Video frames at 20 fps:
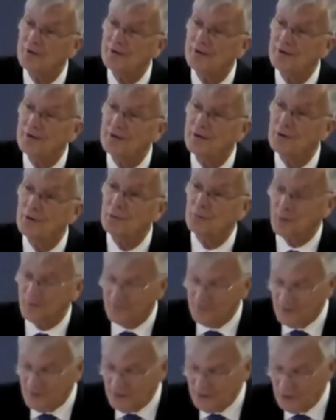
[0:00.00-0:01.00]
but that
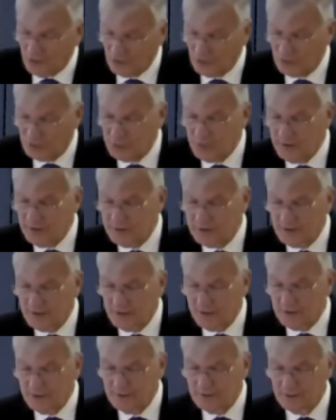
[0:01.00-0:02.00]
he is speaking
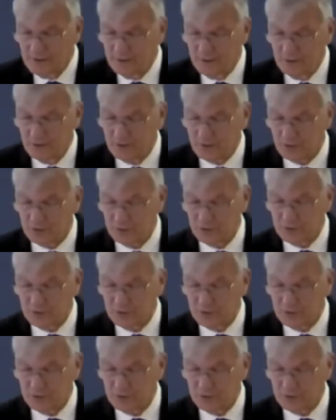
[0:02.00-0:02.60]
to